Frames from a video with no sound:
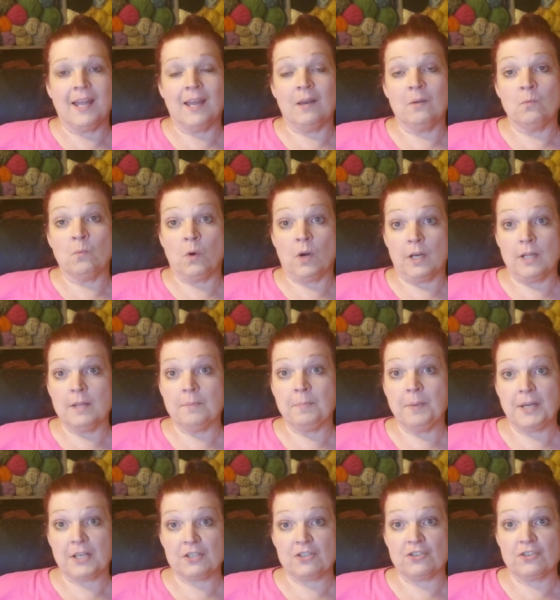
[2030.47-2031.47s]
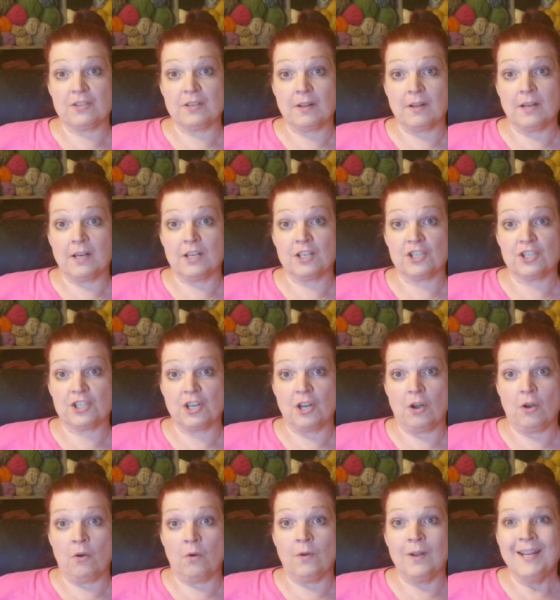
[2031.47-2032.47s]
And one of the pictures I'm going to
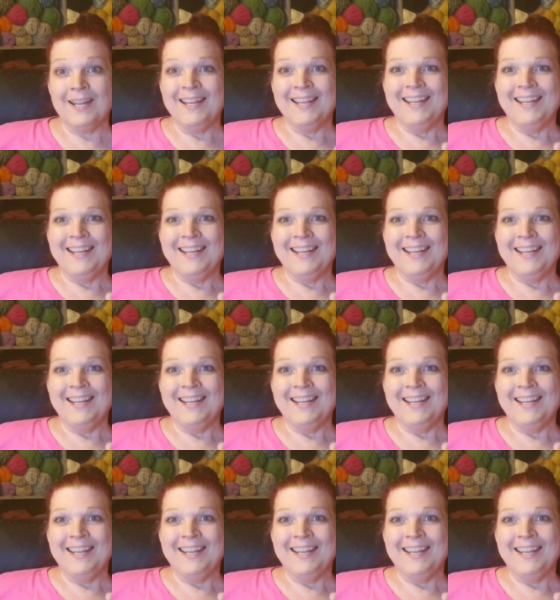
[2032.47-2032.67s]
show